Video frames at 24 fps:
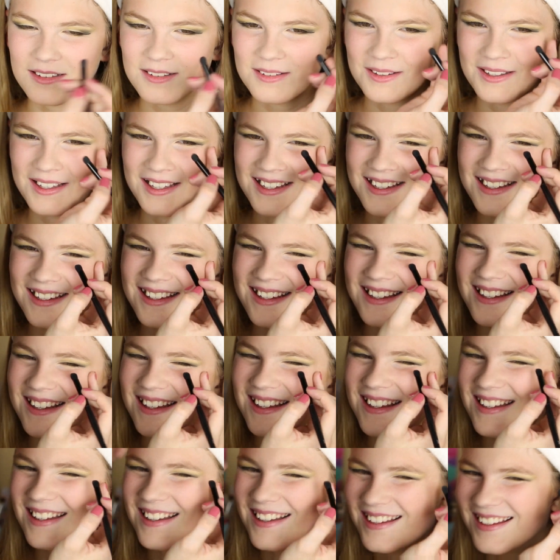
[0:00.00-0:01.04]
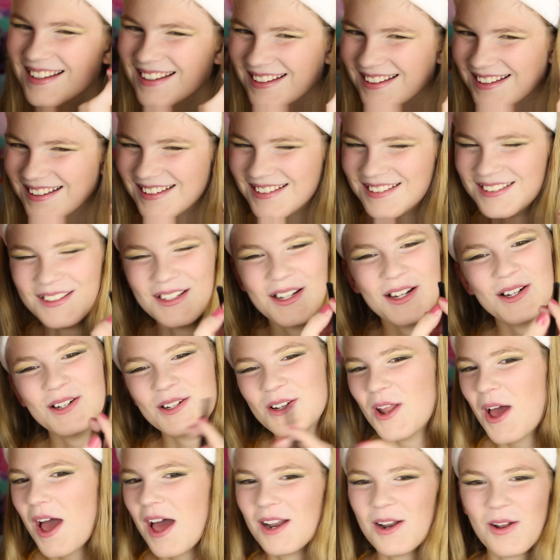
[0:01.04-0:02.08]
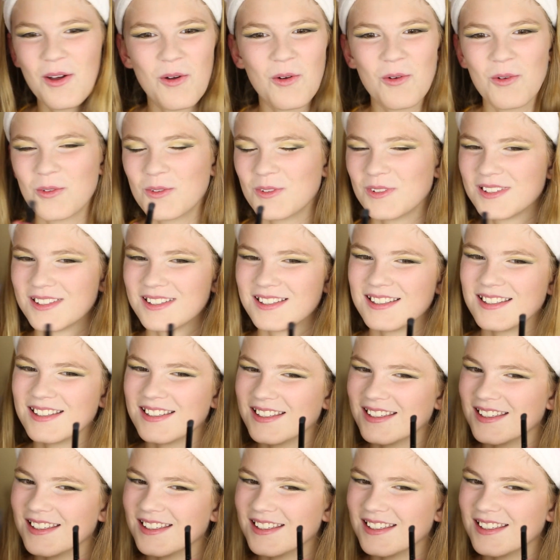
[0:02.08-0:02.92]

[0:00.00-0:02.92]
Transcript: So I'm just going to blend out the black a little bit with